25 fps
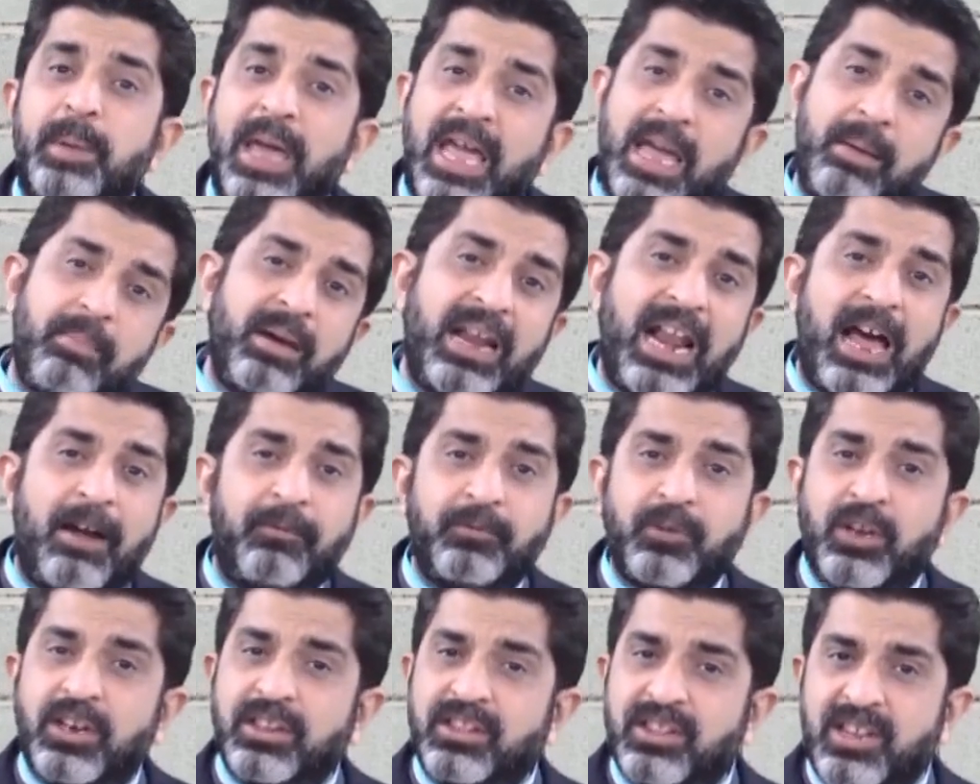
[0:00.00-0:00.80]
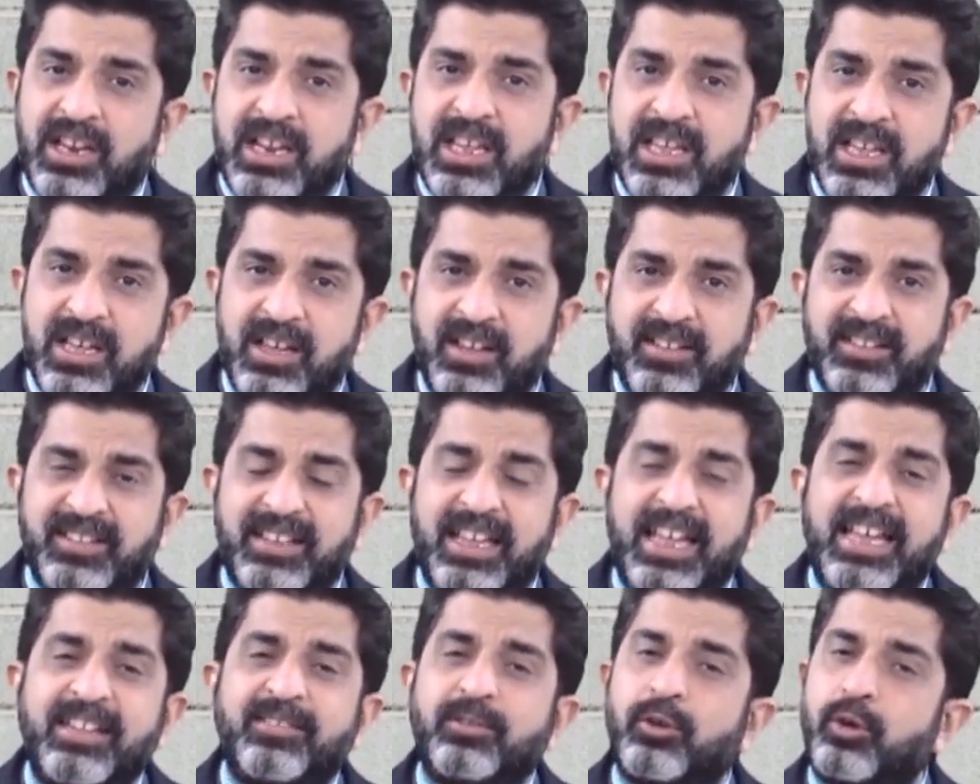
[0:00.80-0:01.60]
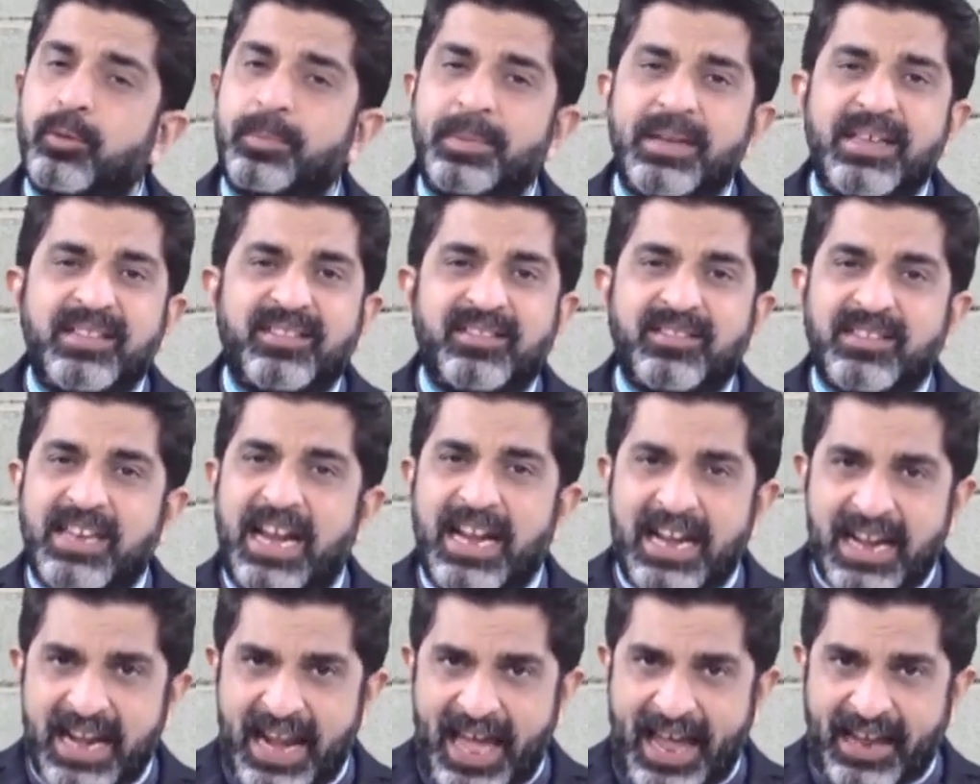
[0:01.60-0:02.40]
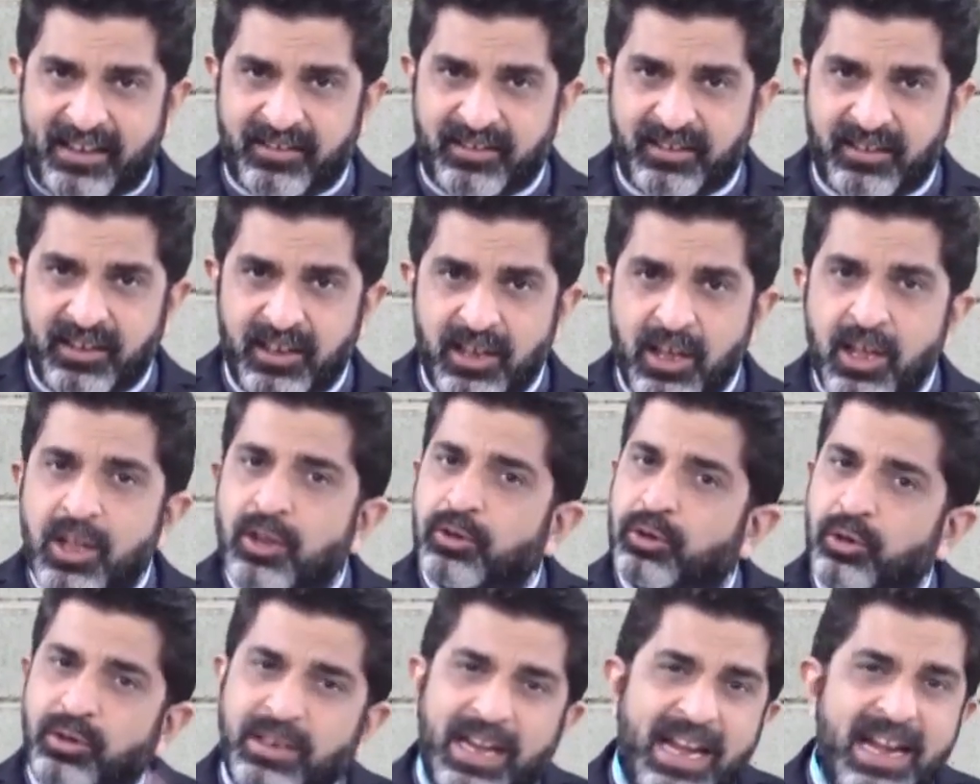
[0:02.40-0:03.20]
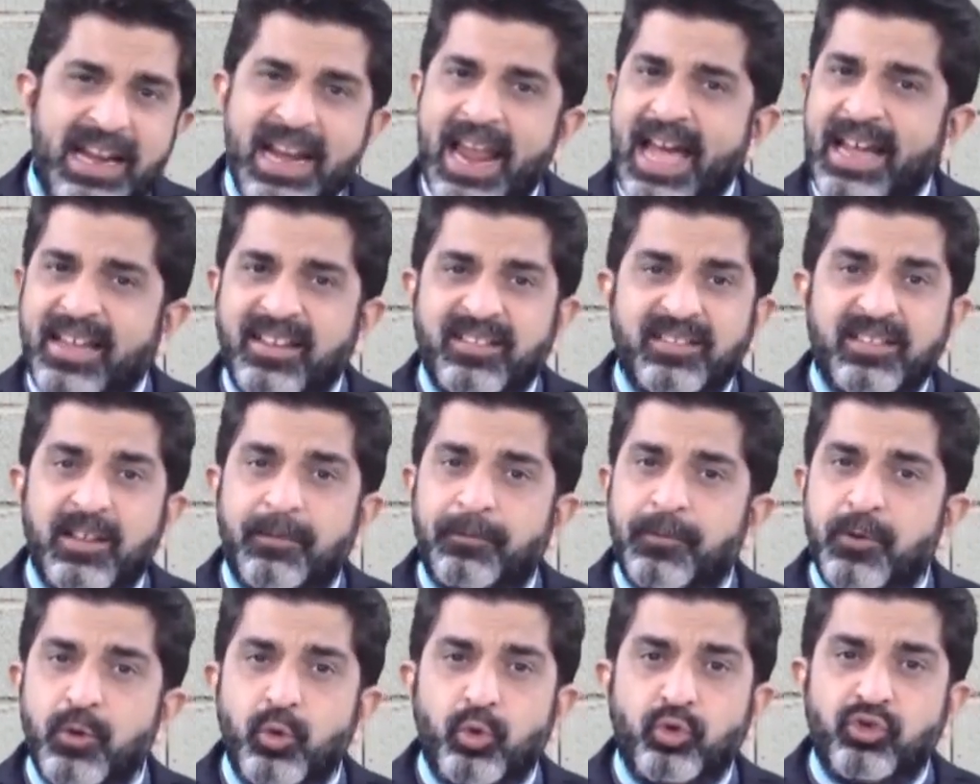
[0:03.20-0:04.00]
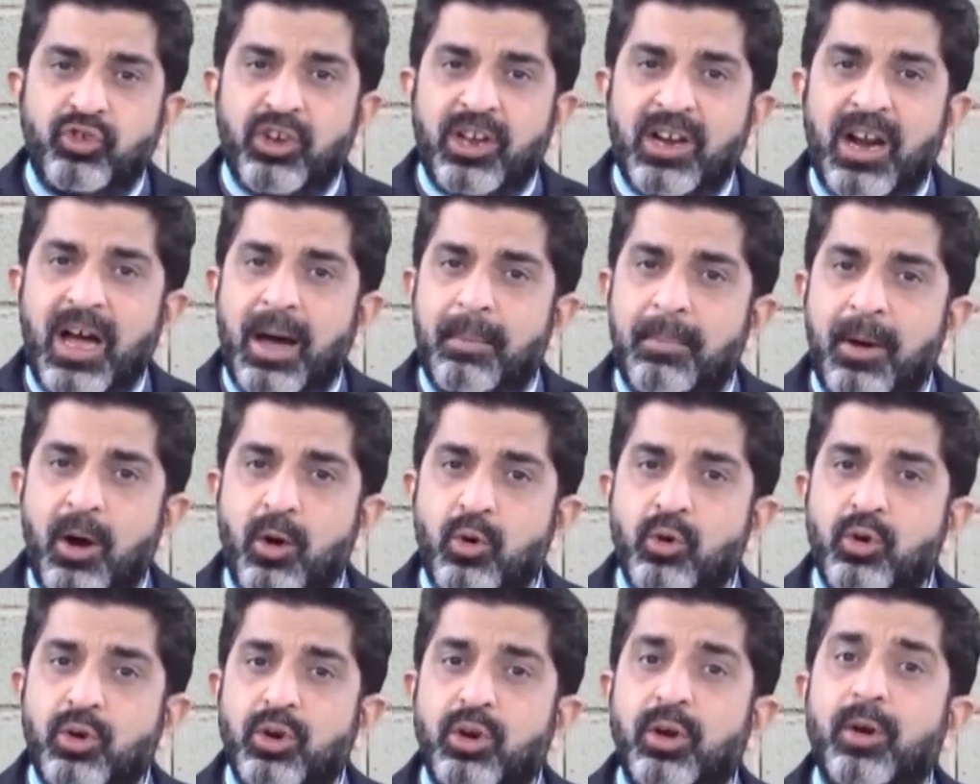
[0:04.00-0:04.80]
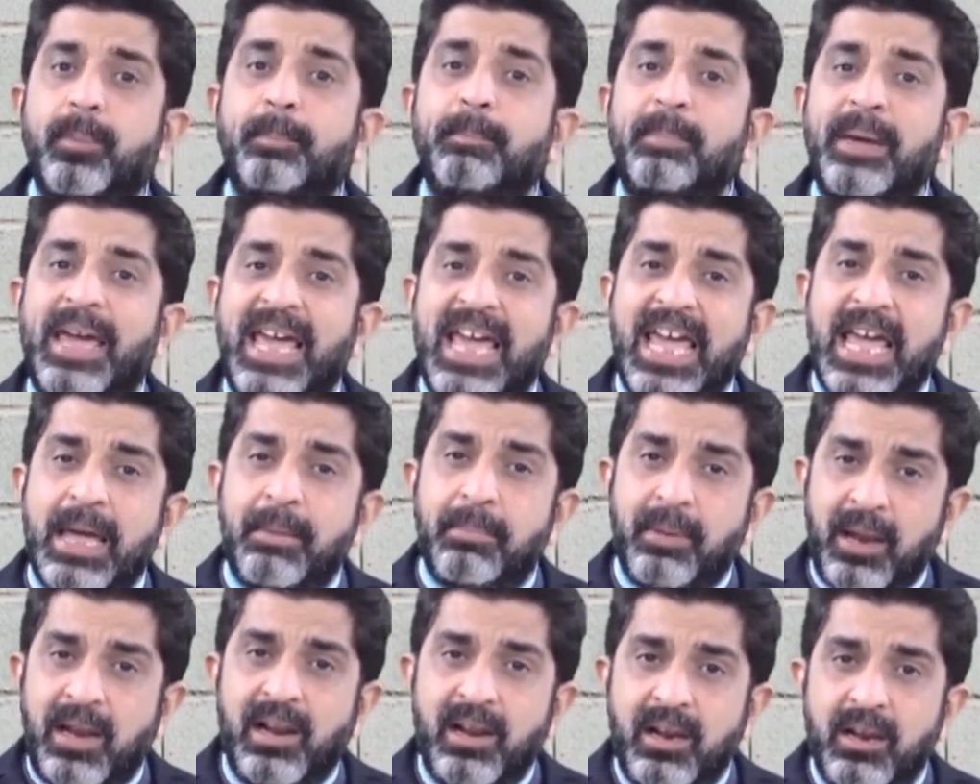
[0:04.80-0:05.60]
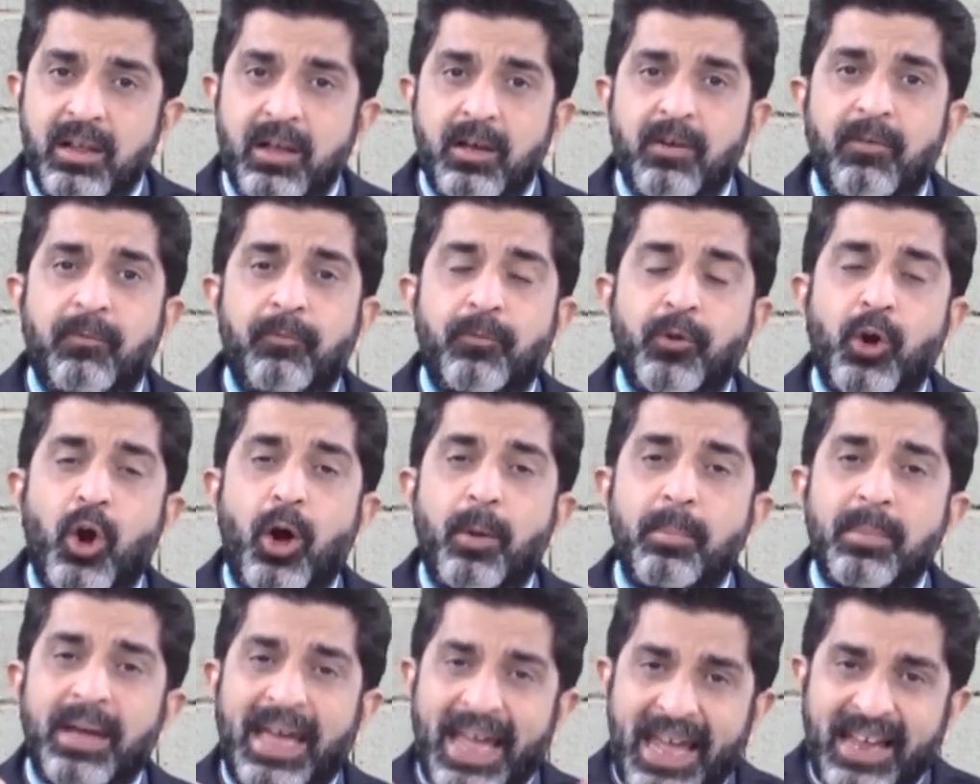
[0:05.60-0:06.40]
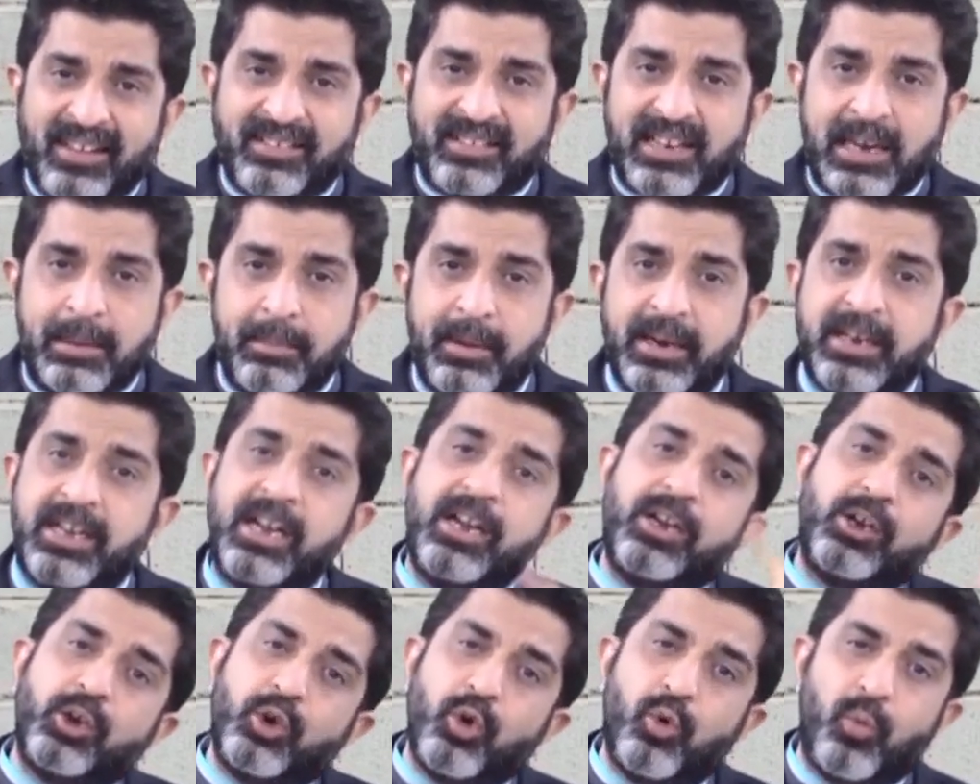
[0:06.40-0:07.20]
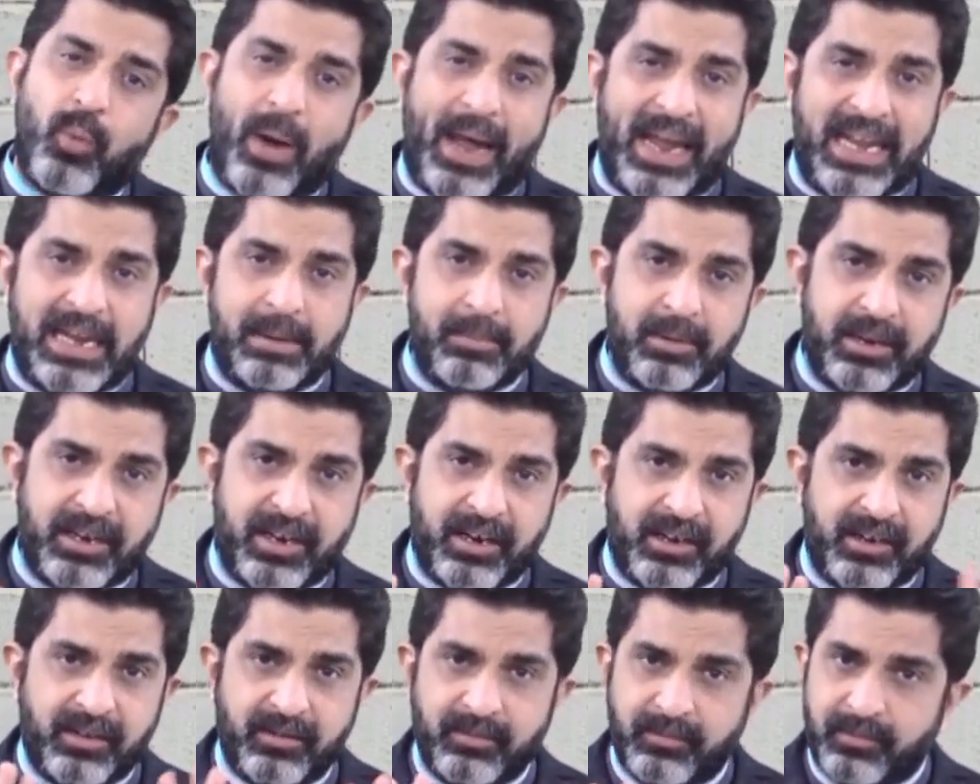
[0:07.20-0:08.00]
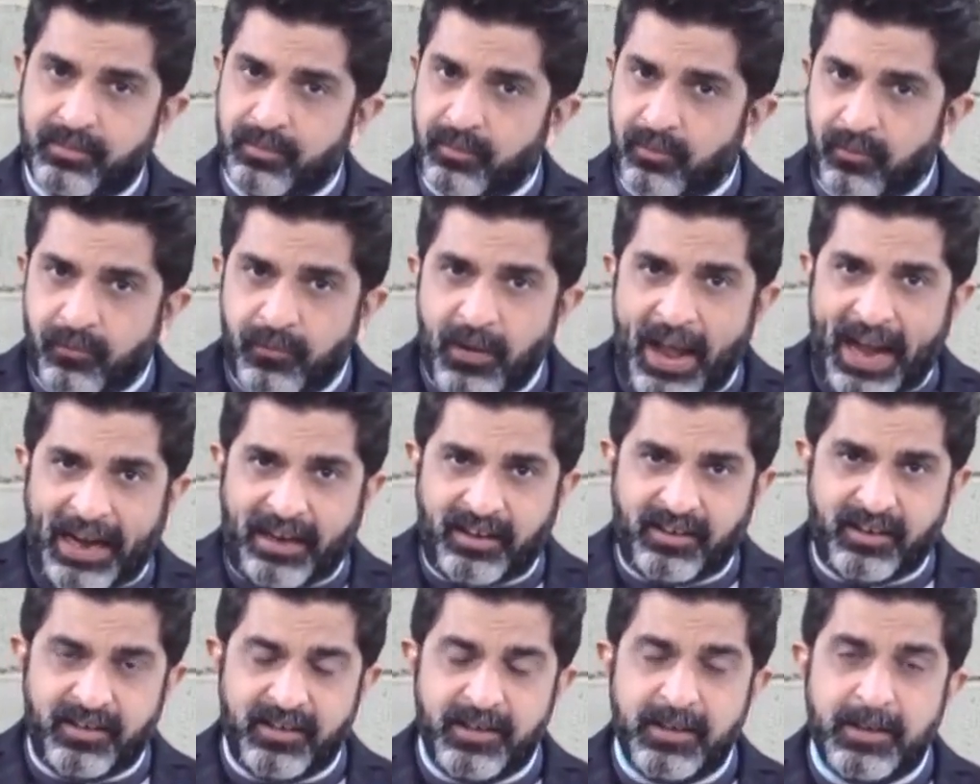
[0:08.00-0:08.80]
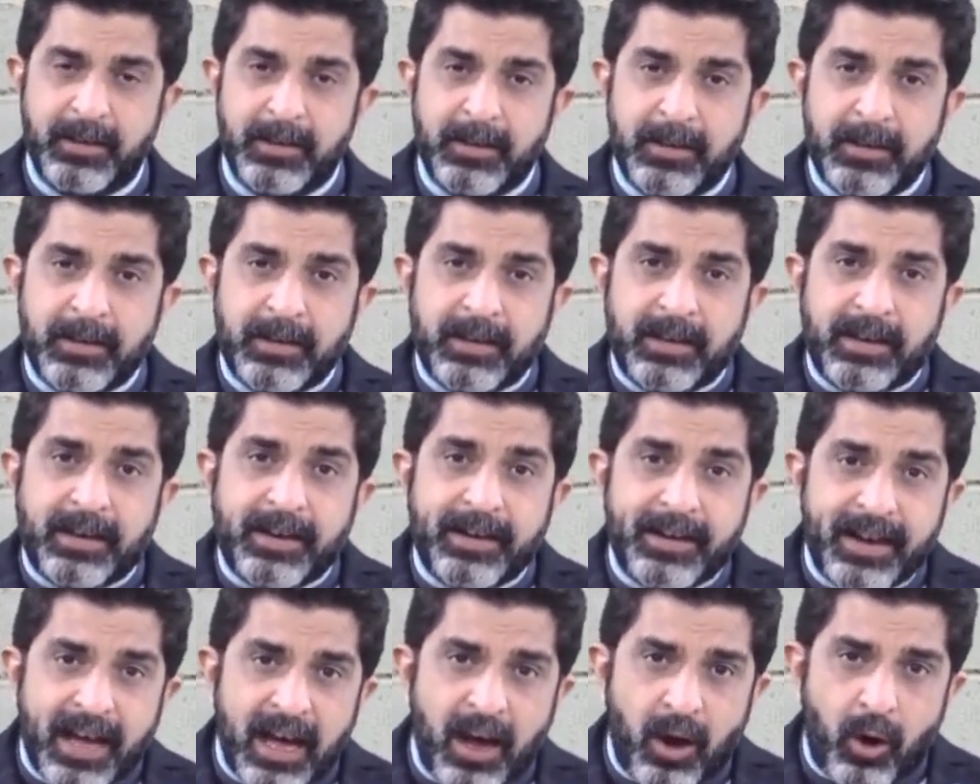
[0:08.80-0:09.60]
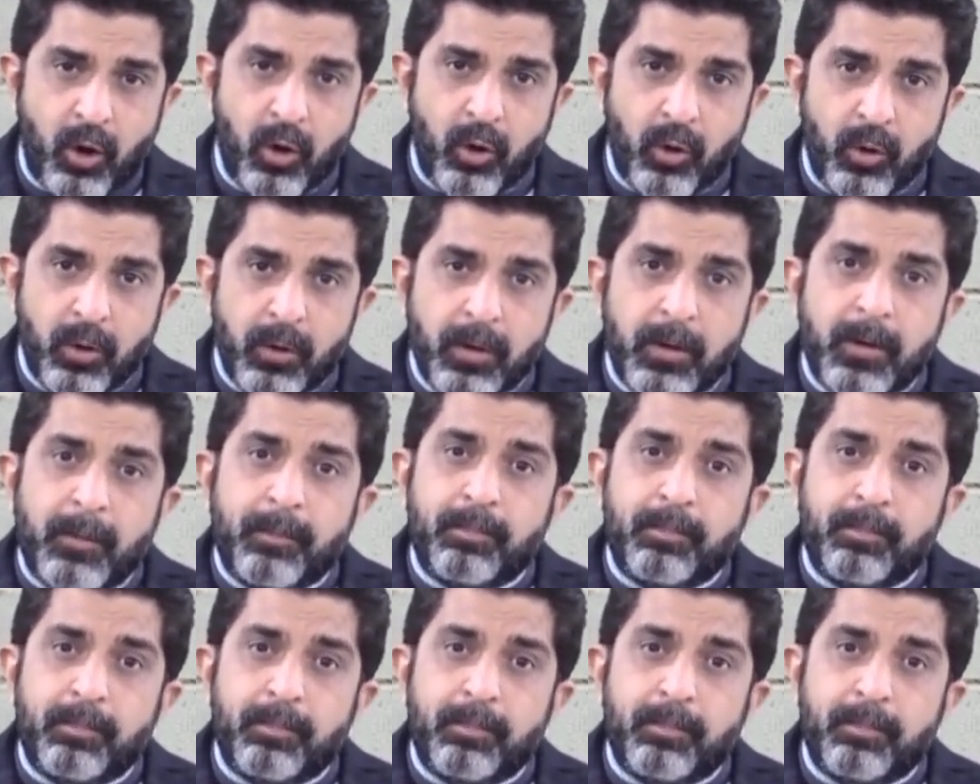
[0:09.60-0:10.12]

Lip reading: payable after 3 years is rupees 10 lakhs. So 10 lakh is the future amount payable from X Limited to Y Limited. Fact. Now,